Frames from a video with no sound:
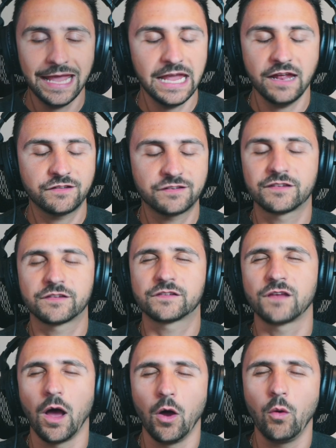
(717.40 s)
It's
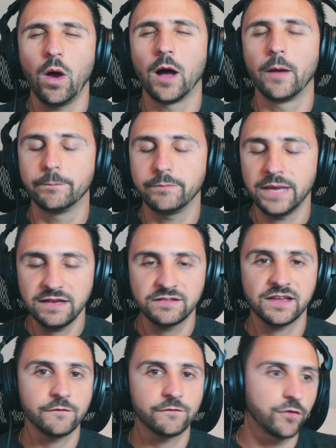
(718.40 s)
so
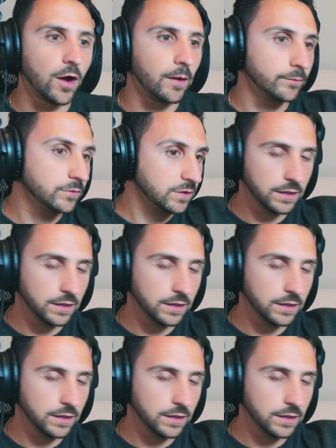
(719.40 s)
amazing, from,